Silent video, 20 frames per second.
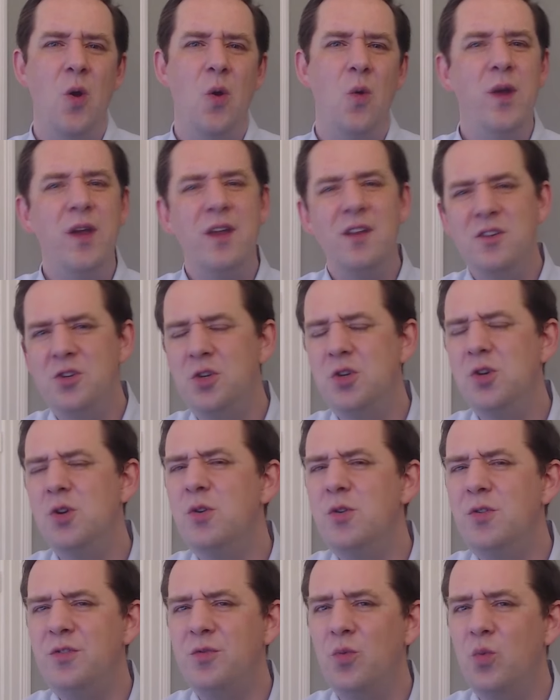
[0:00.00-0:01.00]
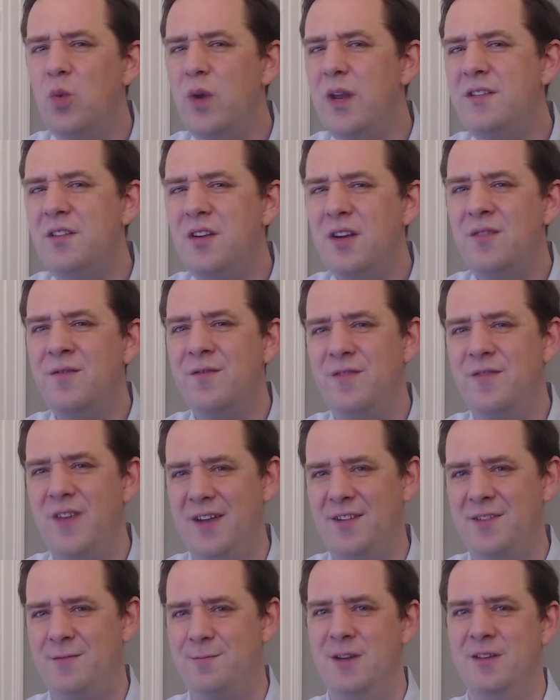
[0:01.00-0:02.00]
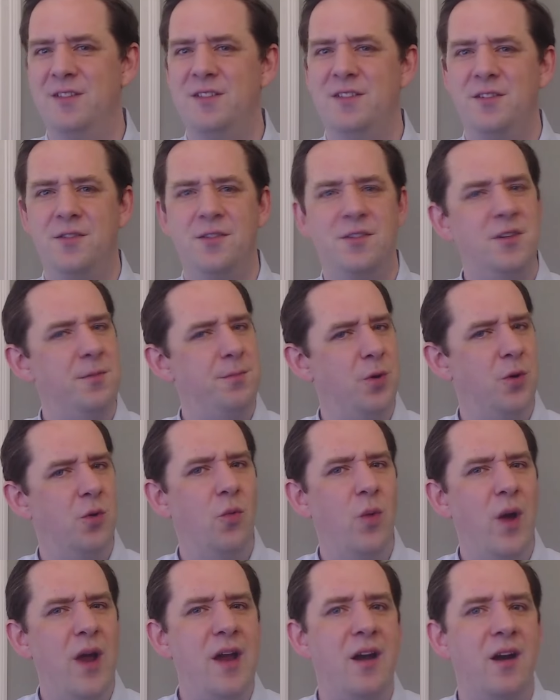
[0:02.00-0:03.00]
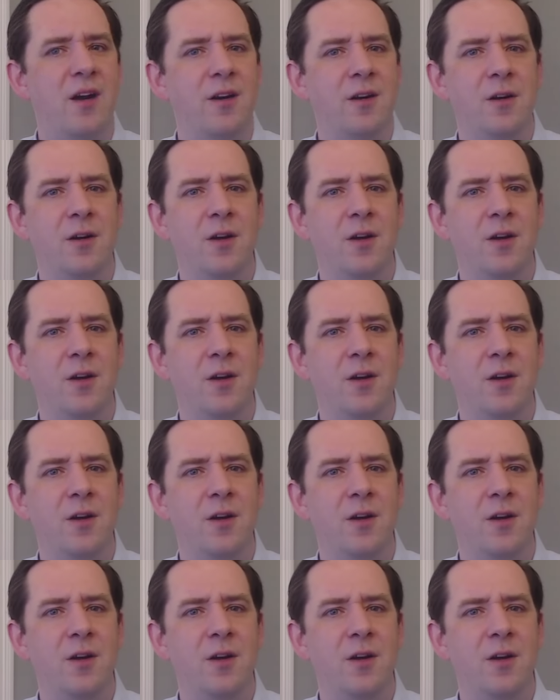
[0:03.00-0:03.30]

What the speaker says: we can choose which investments to put where.